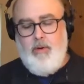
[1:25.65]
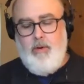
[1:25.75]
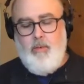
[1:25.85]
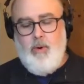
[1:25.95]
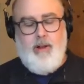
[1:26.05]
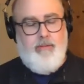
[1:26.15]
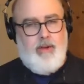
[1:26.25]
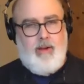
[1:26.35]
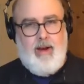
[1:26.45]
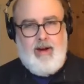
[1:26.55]
one of
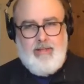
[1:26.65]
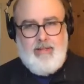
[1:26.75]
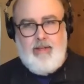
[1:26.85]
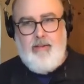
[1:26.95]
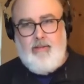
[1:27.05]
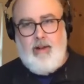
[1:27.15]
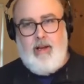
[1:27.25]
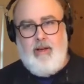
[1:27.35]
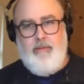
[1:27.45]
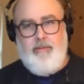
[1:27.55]
the constants that I
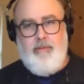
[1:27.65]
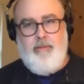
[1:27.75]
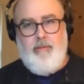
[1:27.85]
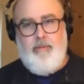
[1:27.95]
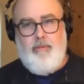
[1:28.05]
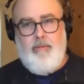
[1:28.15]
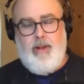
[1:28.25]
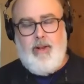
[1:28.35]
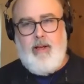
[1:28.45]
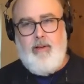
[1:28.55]

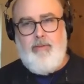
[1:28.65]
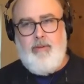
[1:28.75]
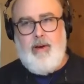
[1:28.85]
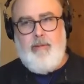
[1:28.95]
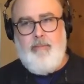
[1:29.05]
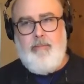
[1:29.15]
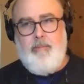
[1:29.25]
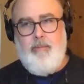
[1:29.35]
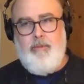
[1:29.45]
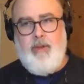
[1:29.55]
have
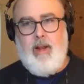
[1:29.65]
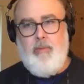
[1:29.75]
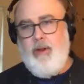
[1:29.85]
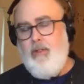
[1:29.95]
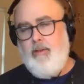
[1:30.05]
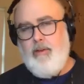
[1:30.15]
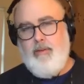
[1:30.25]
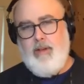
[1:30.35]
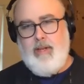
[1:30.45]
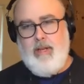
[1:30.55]
seen, and one of the things I've
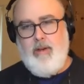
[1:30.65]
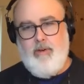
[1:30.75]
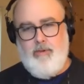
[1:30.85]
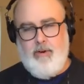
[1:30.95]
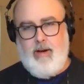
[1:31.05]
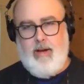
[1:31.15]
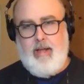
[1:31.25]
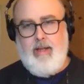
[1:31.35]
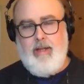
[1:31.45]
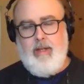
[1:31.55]
continued to try
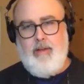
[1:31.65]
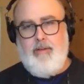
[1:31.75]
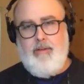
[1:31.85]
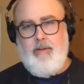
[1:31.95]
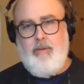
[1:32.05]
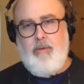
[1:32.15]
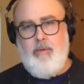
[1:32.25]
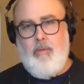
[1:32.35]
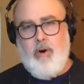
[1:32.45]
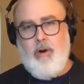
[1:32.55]
to
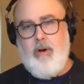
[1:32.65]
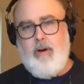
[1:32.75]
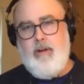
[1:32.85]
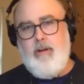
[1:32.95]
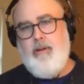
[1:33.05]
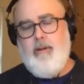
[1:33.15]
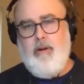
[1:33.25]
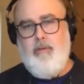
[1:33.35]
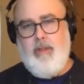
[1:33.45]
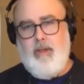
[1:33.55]
work on
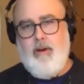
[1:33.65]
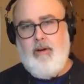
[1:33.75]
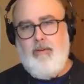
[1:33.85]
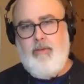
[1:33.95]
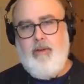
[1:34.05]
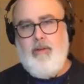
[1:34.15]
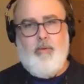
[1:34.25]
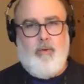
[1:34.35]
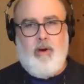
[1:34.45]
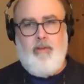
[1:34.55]
over the years, is
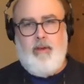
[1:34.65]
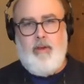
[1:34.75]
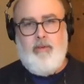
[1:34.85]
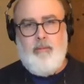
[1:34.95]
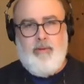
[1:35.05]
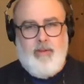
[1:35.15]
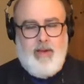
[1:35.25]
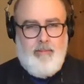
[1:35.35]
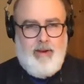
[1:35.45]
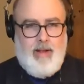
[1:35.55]
organization, because I
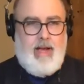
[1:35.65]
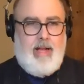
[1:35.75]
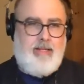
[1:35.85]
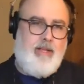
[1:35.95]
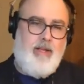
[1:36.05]
am not